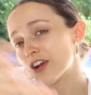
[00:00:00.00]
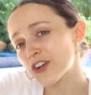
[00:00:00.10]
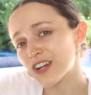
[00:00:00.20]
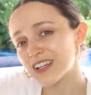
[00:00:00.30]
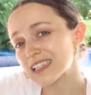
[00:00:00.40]

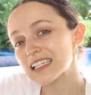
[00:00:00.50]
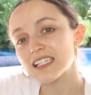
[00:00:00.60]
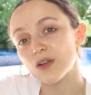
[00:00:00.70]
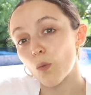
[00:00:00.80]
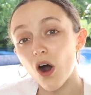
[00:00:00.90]
you're gonna see
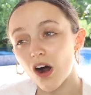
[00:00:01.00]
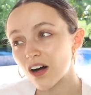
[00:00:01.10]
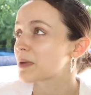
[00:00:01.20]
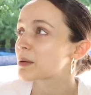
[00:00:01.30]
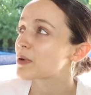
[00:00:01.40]
is a wall,
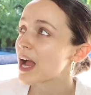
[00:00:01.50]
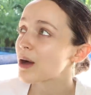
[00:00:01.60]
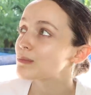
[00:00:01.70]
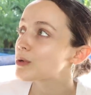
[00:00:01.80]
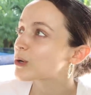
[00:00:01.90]
my
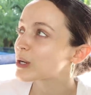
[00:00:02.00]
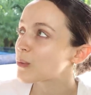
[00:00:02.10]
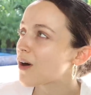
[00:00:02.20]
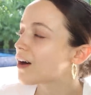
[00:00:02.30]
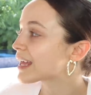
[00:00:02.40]
brown boring
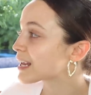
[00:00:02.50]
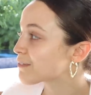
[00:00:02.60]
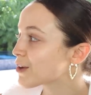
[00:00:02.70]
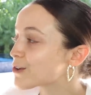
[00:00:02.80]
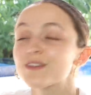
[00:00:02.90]
wall, and I
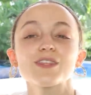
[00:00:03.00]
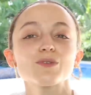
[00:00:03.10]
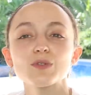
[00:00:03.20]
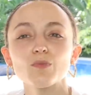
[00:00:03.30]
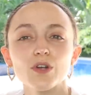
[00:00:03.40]
figured this
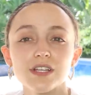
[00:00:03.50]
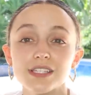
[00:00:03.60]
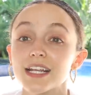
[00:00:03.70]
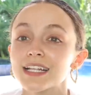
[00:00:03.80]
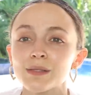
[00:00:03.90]
was more
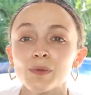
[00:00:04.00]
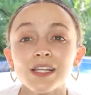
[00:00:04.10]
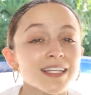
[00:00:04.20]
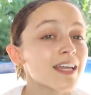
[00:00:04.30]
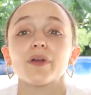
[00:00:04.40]
aesthetically
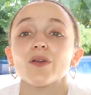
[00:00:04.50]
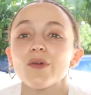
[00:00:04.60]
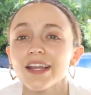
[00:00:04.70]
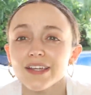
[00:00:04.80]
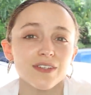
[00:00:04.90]
pleasing, but you
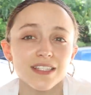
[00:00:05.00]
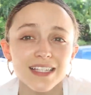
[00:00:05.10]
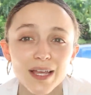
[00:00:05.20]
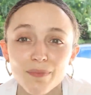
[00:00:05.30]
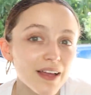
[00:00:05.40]
can't even
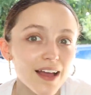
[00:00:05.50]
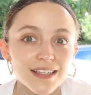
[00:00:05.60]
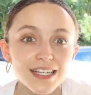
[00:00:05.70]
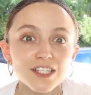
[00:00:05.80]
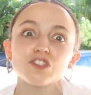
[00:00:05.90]
see it
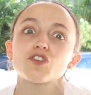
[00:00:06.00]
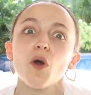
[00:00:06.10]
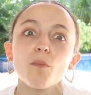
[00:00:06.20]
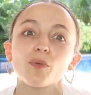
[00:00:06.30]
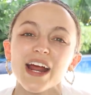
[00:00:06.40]
because it's
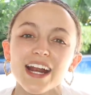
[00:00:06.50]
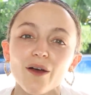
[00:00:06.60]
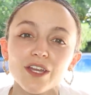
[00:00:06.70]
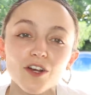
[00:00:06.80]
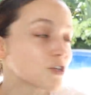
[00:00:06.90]
so bright out here.